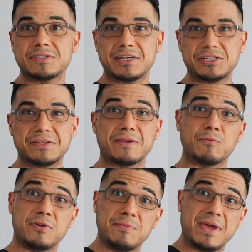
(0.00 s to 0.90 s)
session
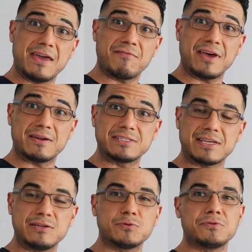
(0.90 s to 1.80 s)
that we may have had
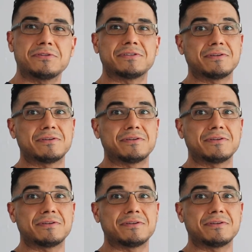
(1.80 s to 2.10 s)
scheduled